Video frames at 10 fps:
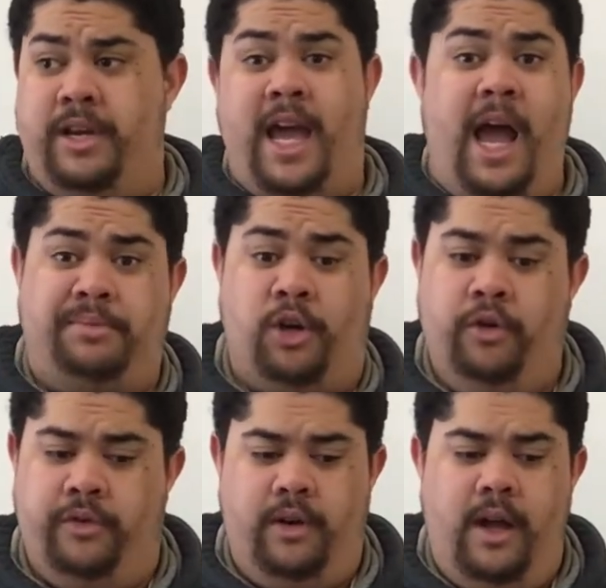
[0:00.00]
gaps
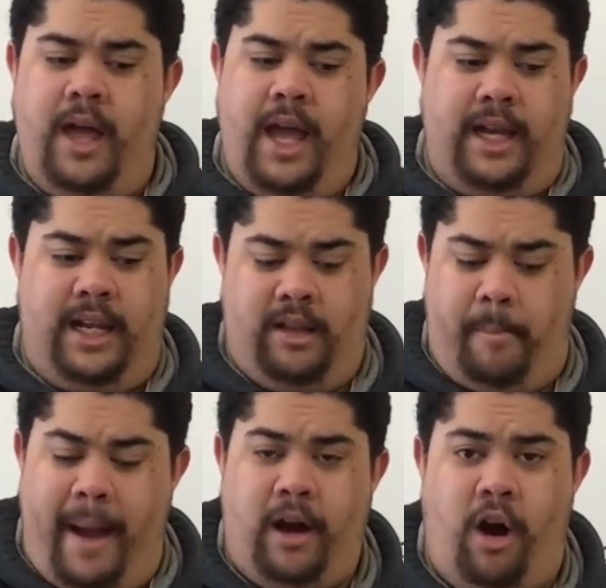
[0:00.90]
over, and
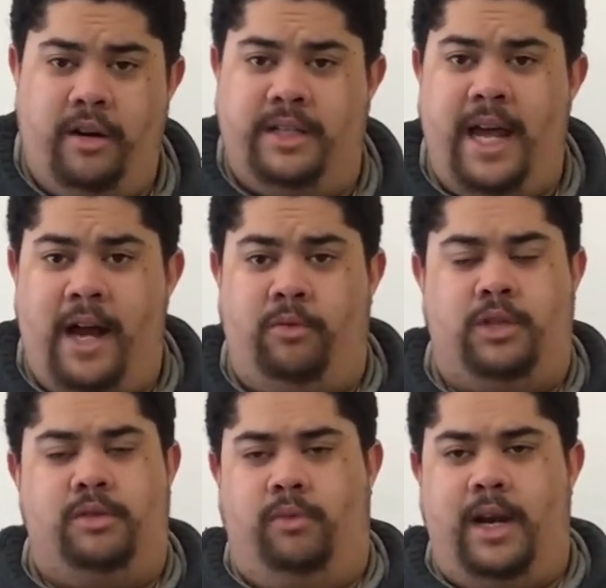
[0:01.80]
my guard and tackle
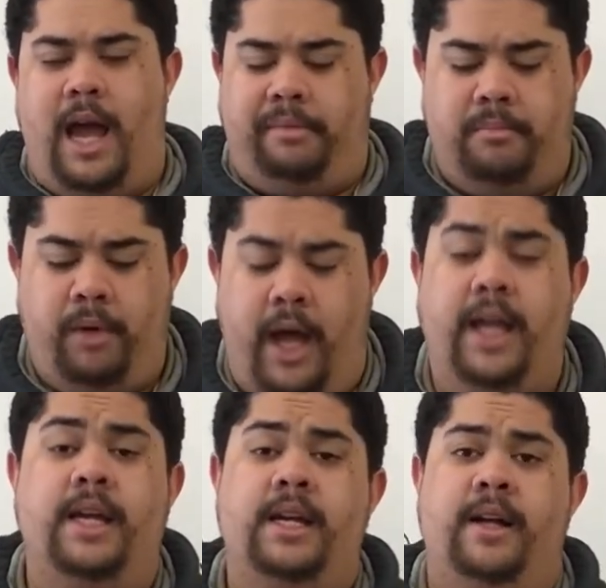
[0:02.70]
wouldn't happen.
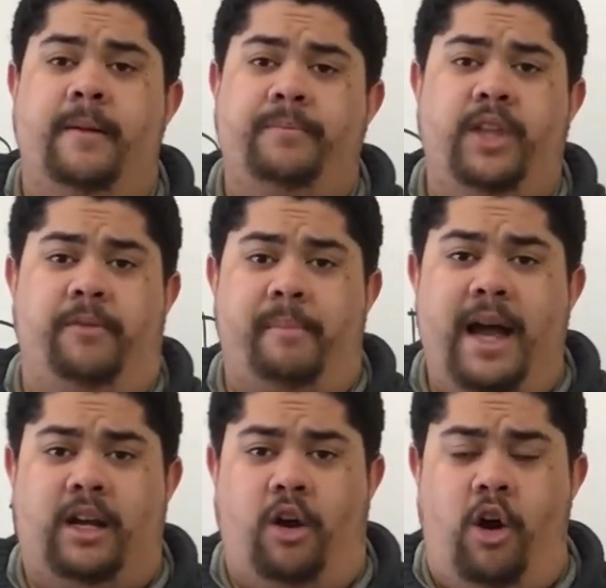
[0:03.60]
But if my
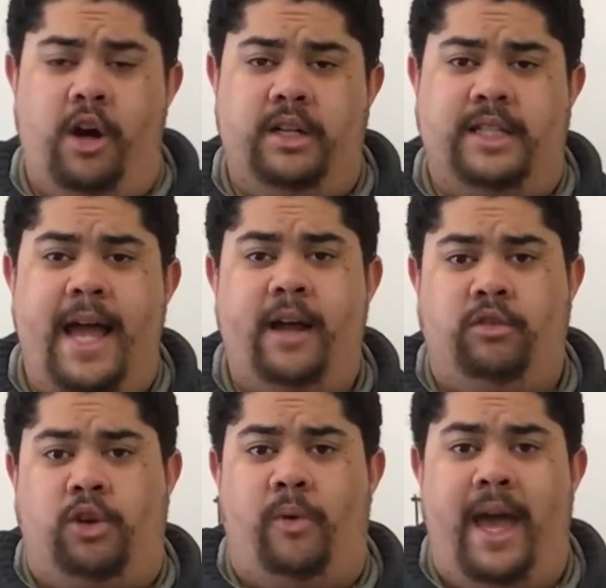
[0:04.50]
guard and tackle
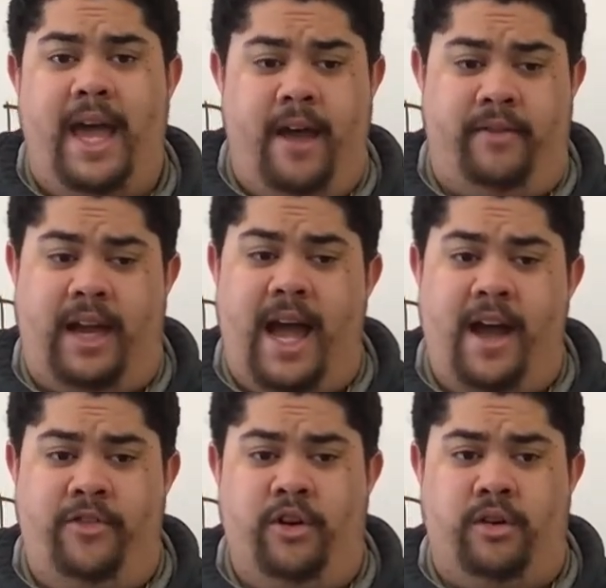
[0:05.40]
don't have a guy
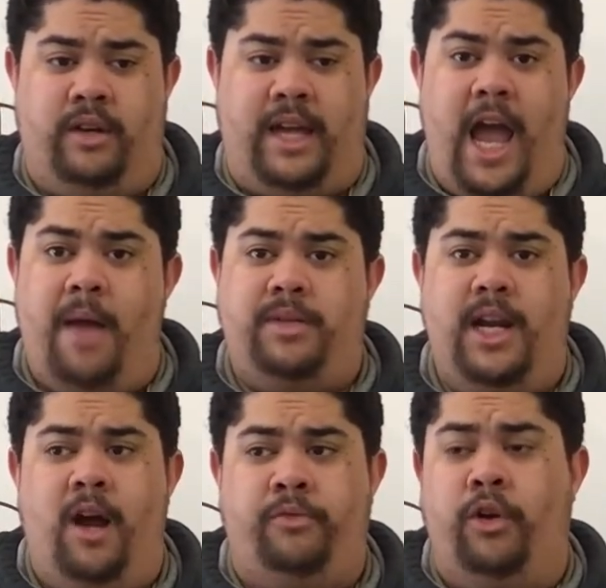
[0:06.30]
in their gaps
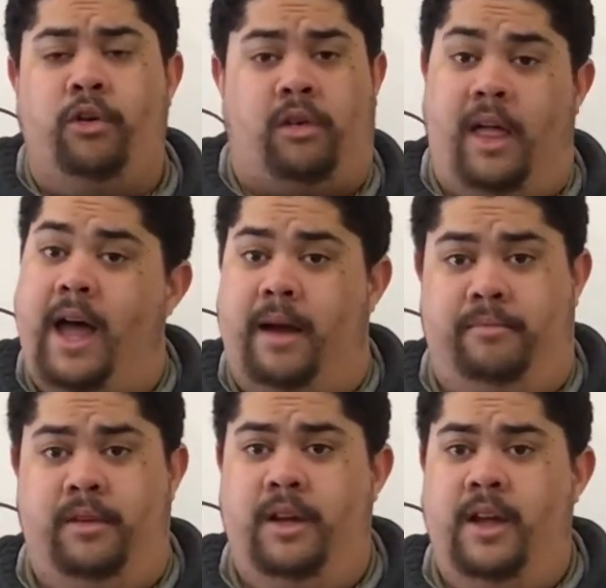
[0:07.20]
now, they're gonna climb
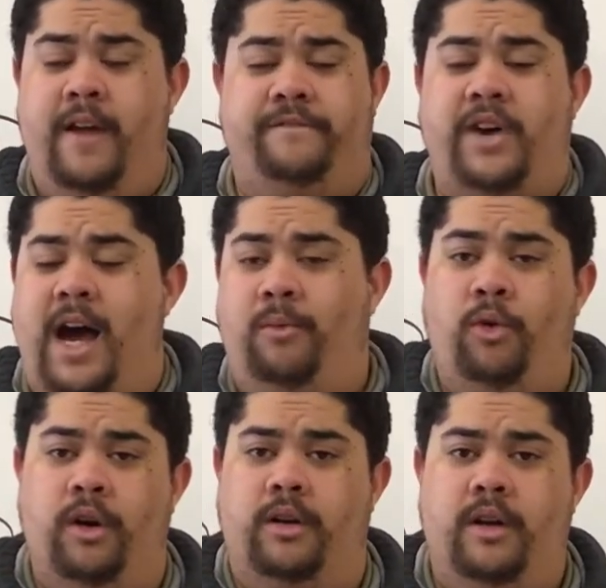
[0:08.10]
and find
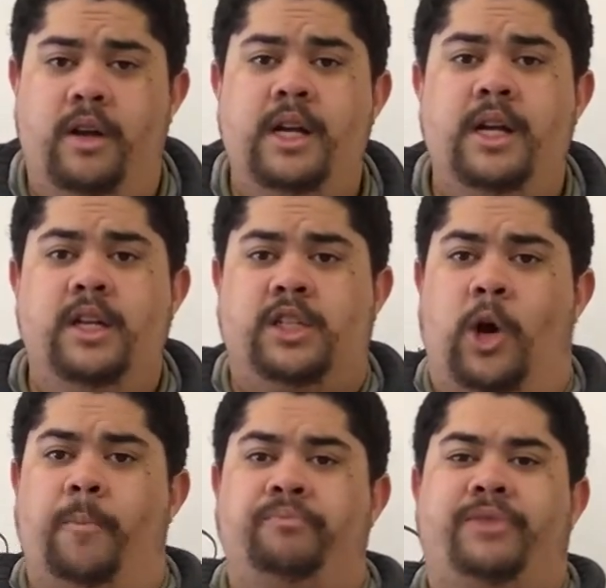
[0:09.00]
work.
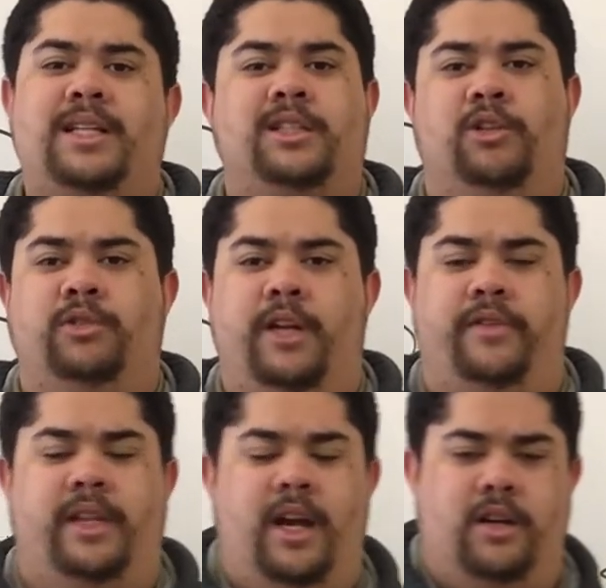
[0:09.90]
So that's a little
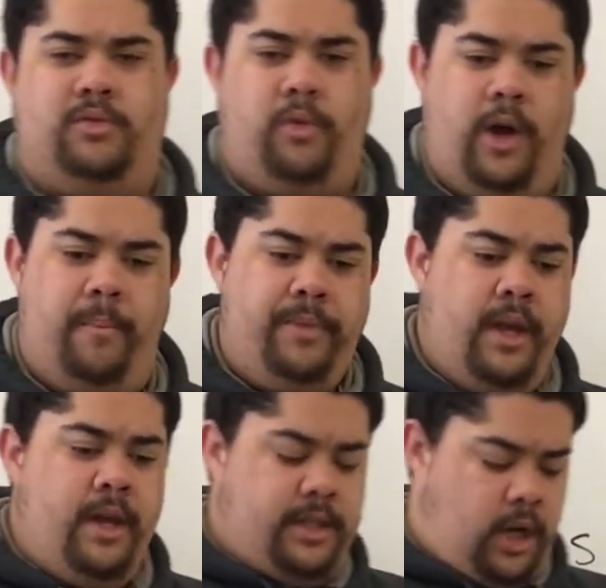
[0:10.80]
different there as well.
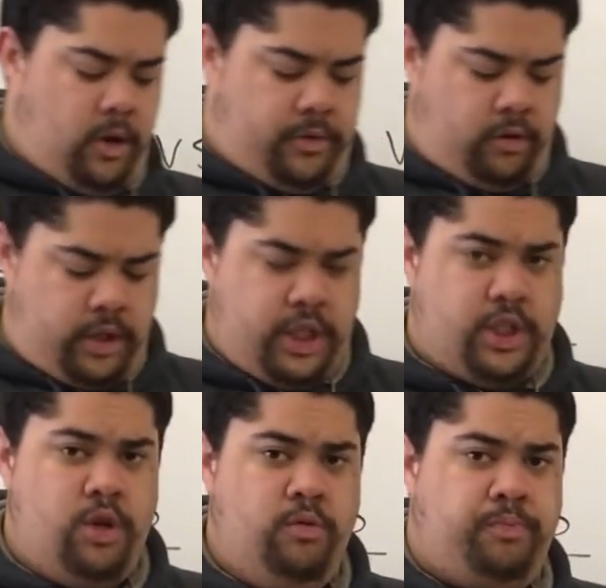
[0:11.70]
So those are just
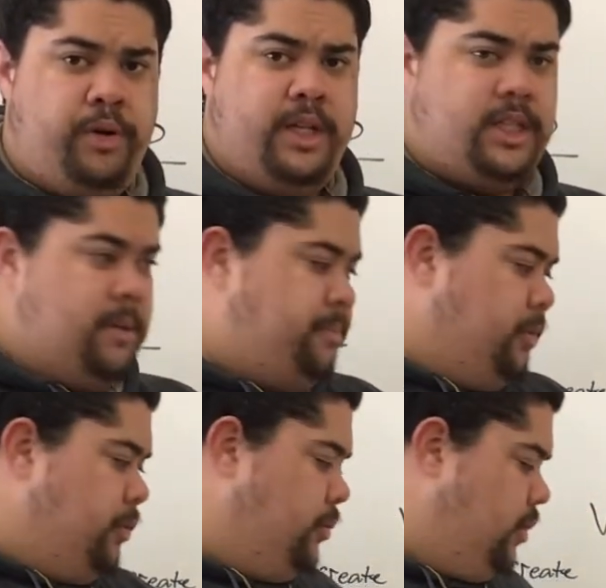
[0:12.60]
2 pretty
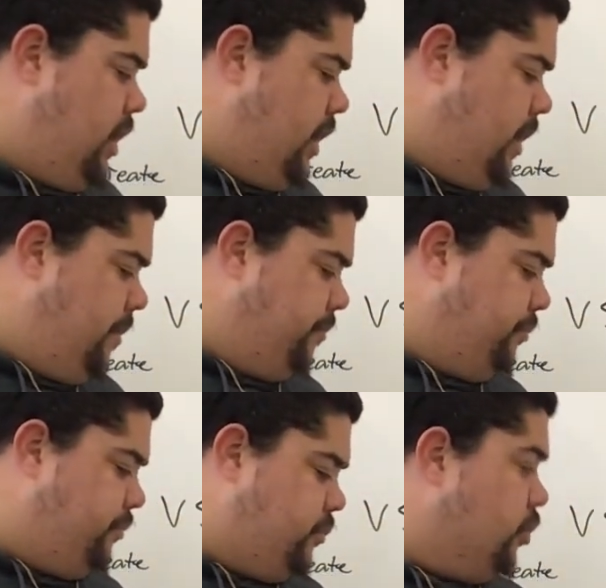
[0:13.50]
simple,
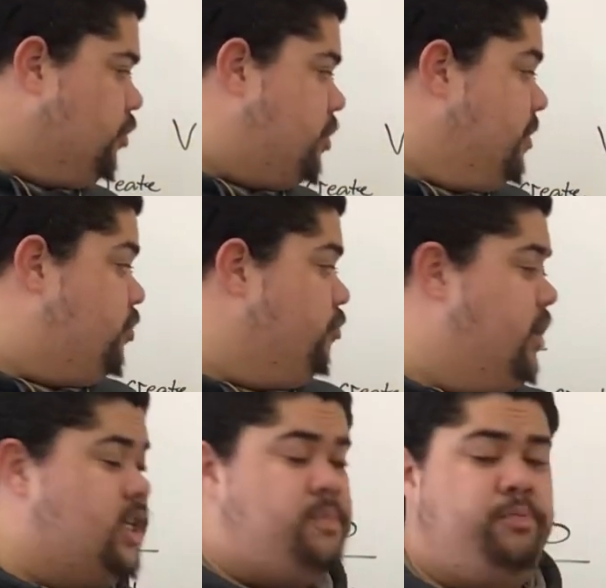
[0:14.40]

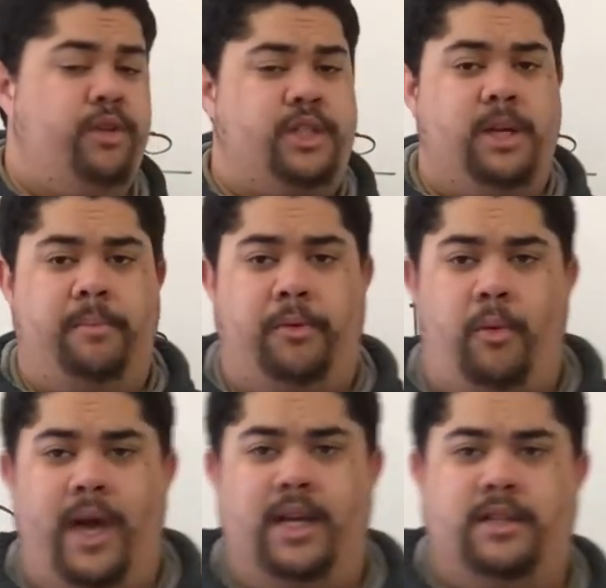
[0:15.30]
3 pretty simple
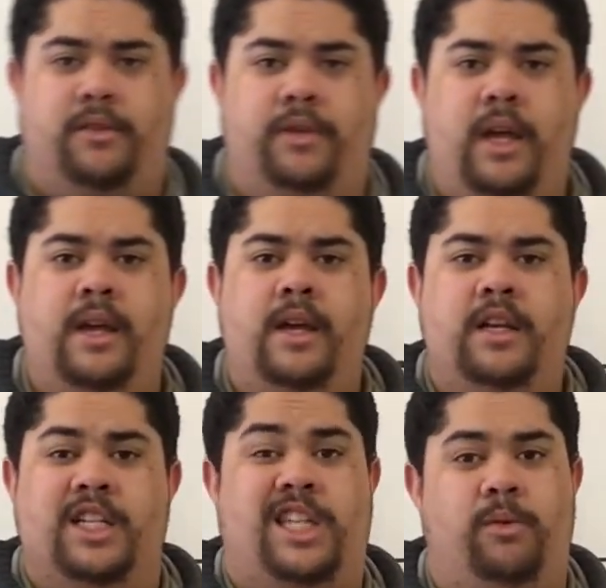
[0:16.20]
ways of
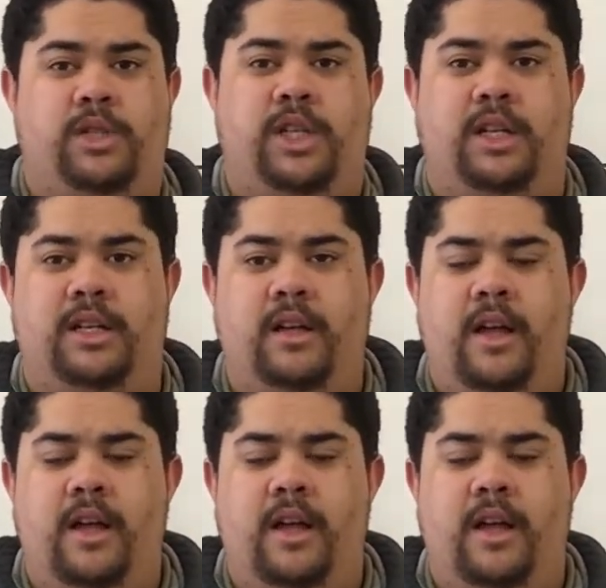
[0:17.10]
distinguishing